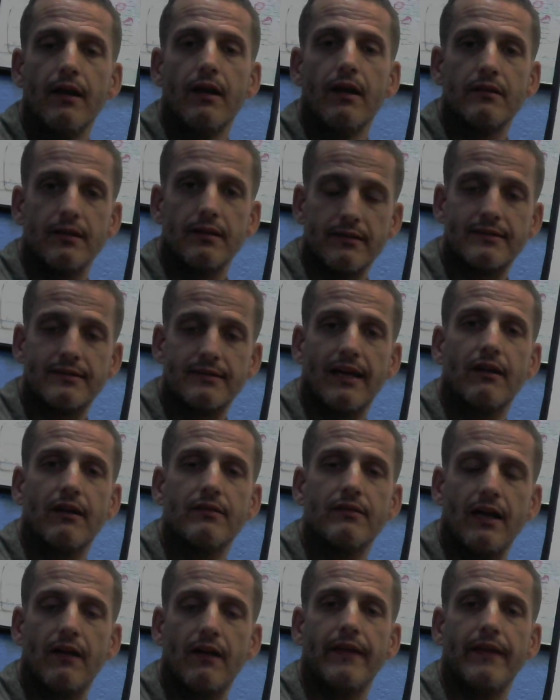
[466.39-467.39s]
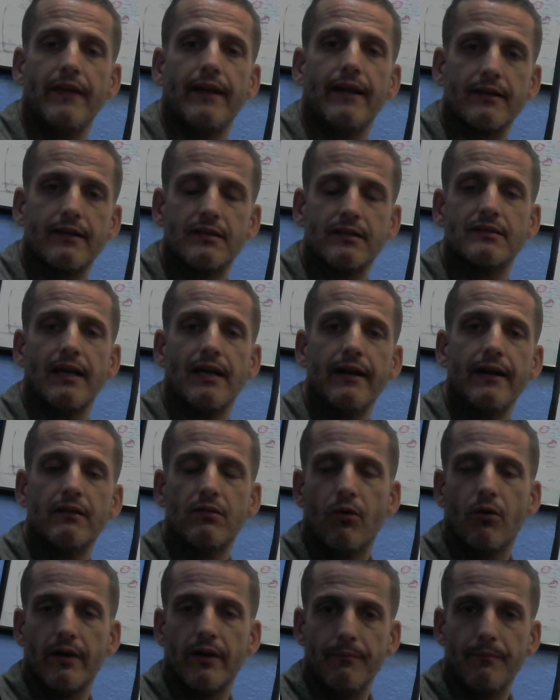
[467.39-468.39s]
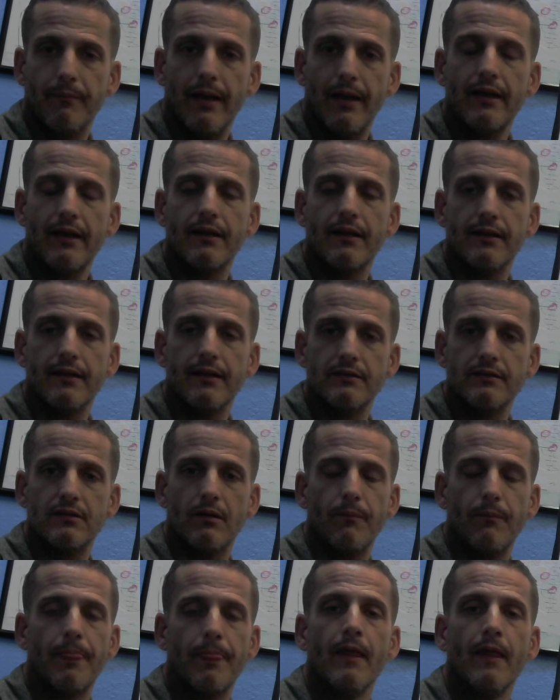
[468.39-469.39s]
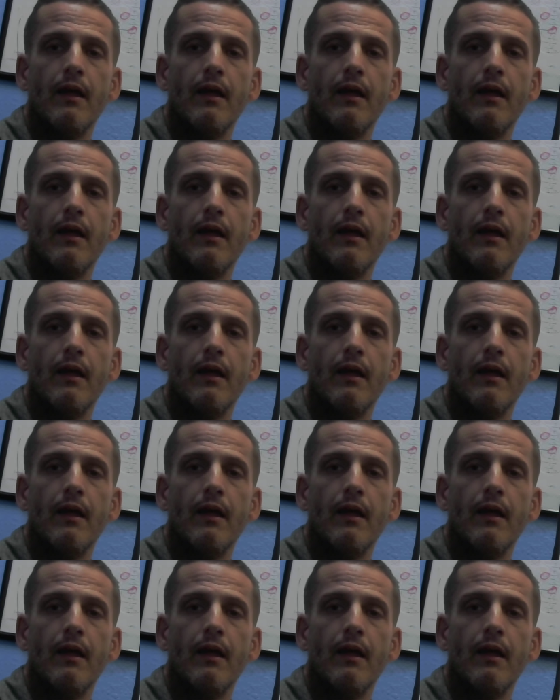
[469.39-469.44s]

to settle down that excitatory mechanism.